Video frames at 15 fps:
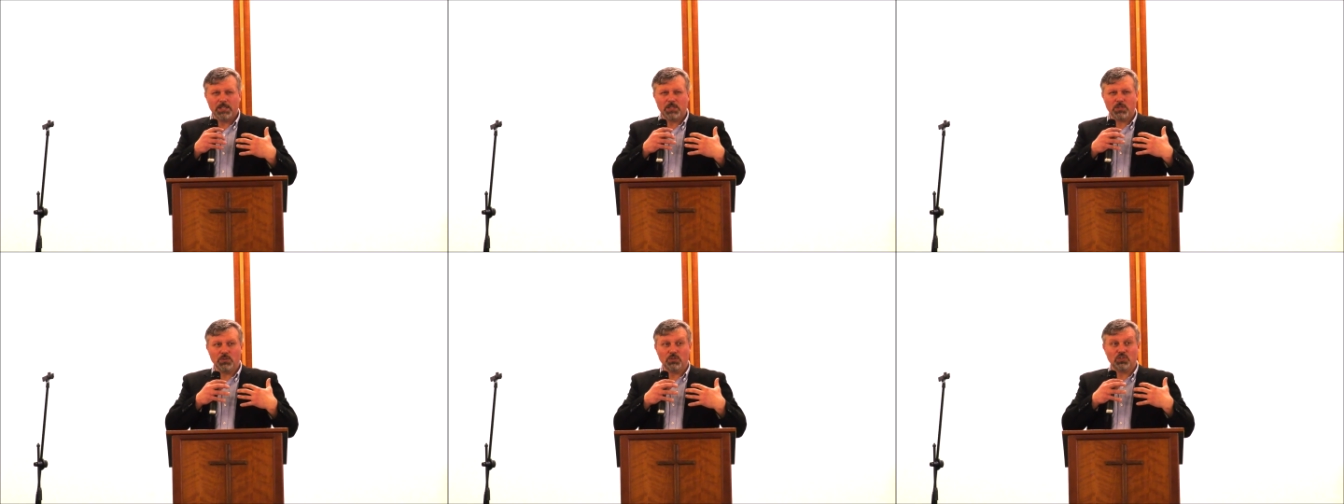
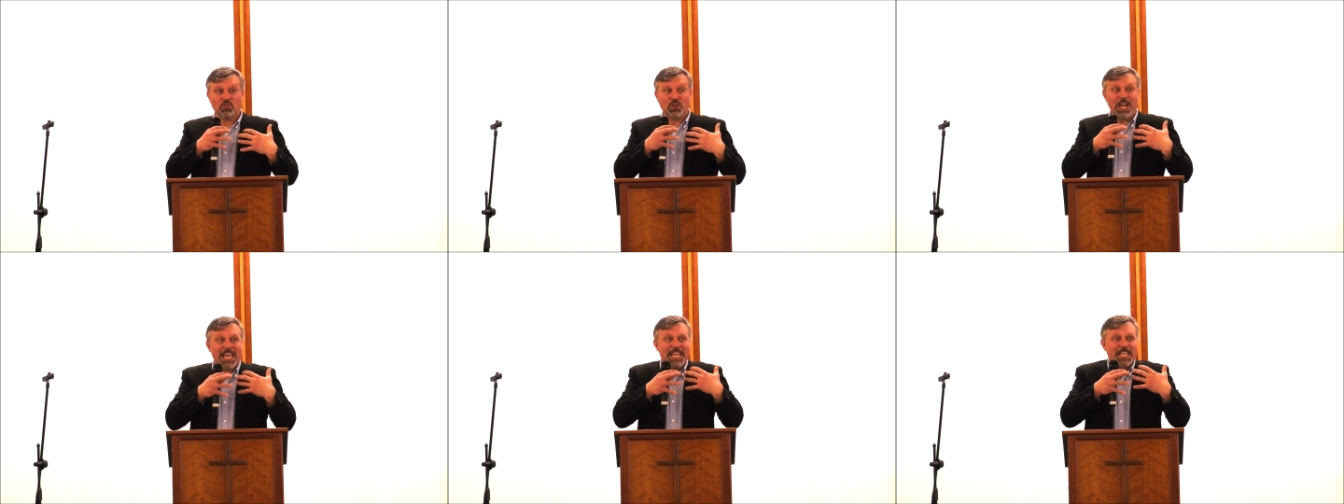to
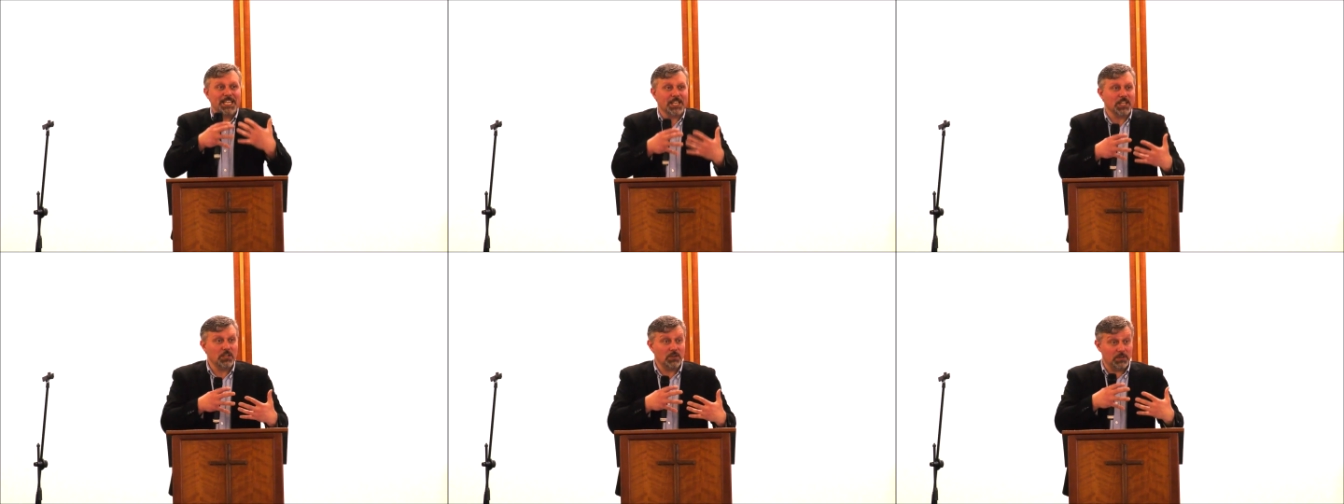
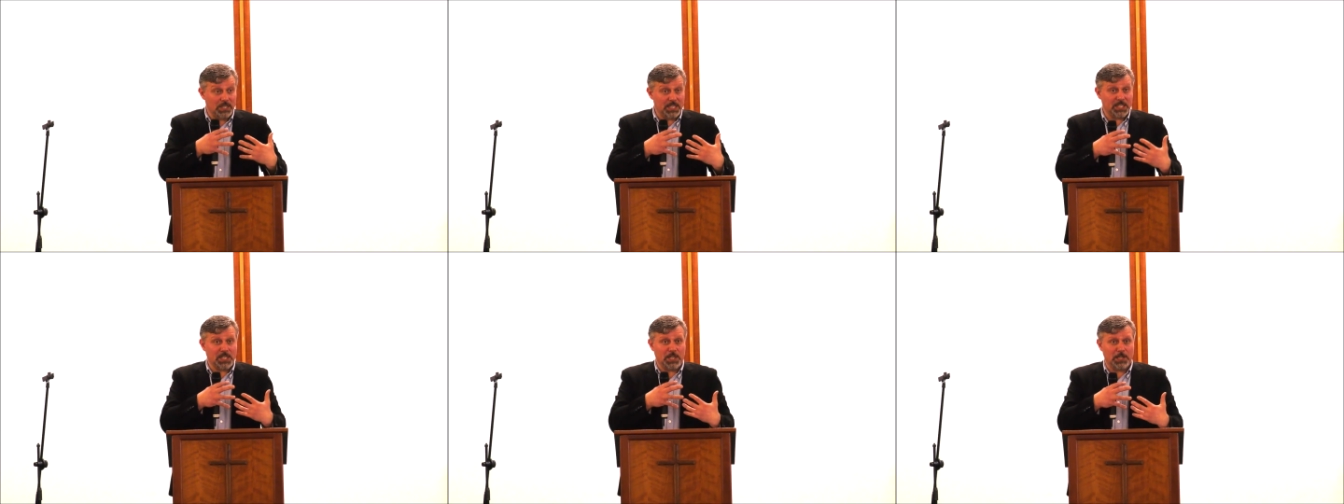train your
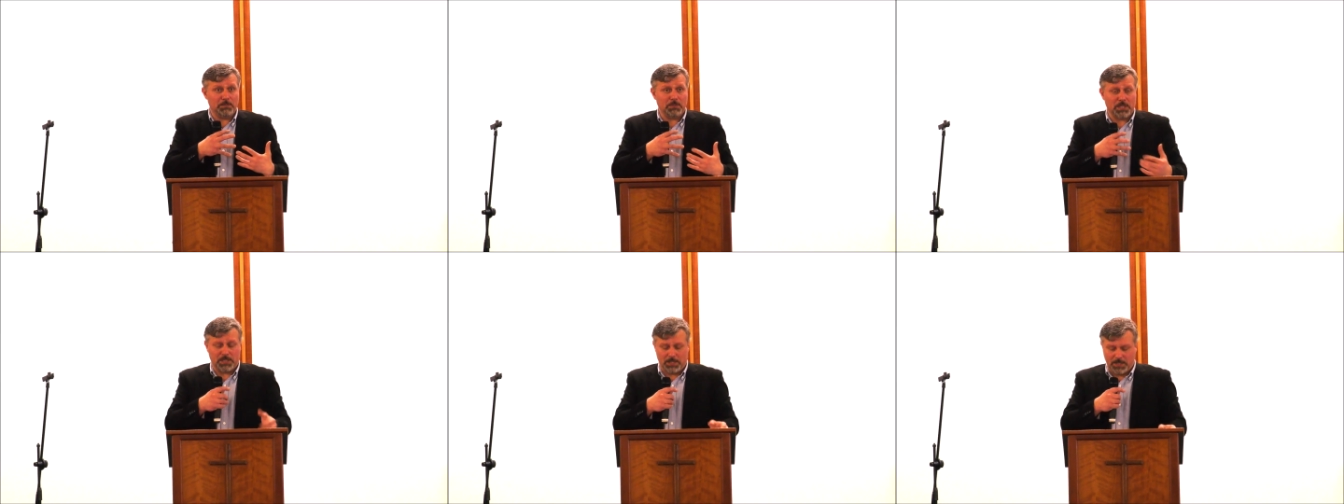
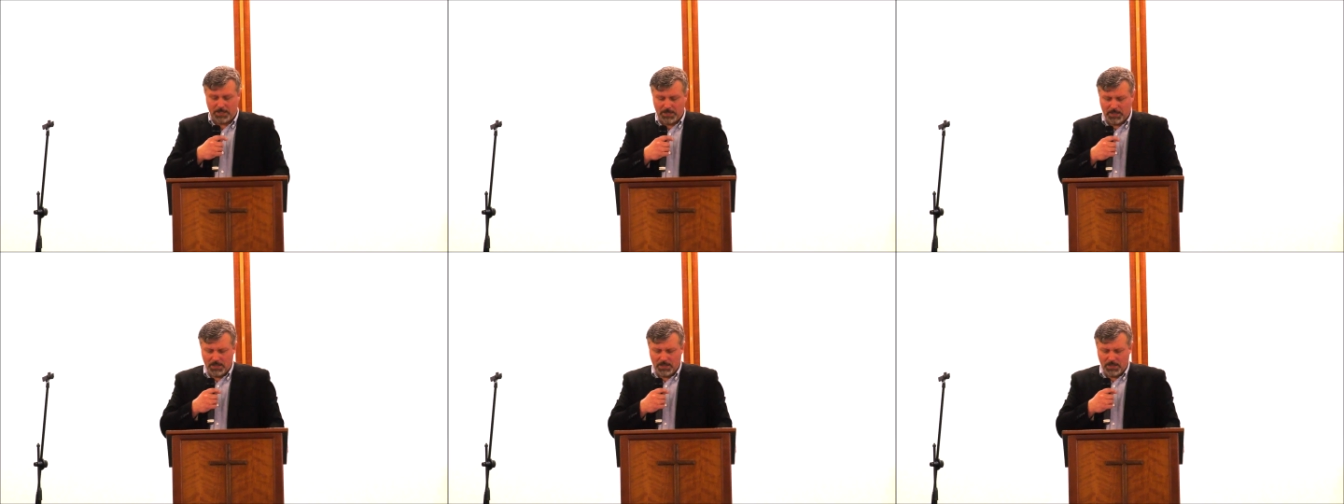discernment.